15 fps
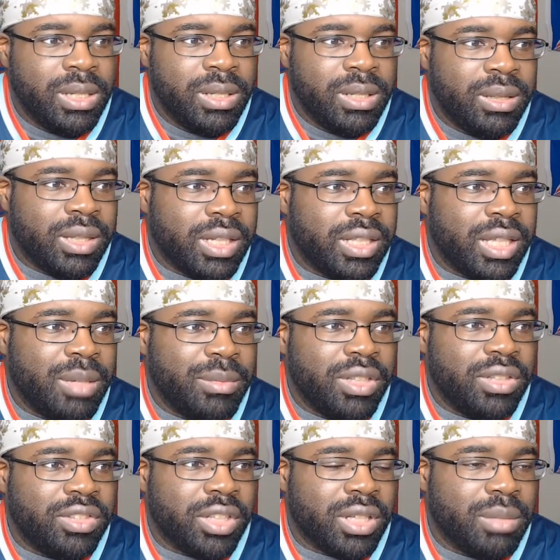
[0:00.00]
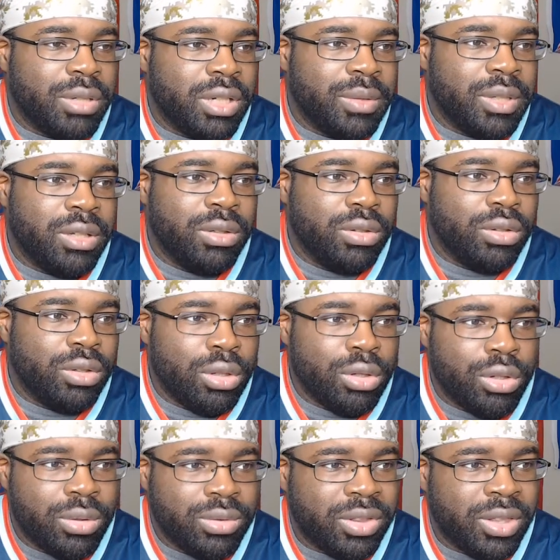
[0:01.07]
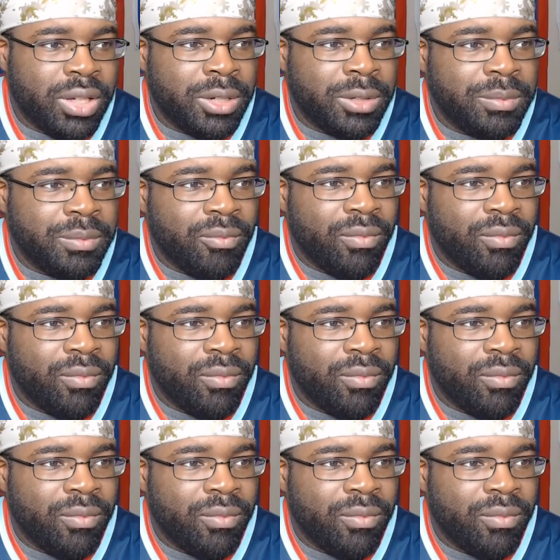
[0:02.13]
Then came the second period, no goals there.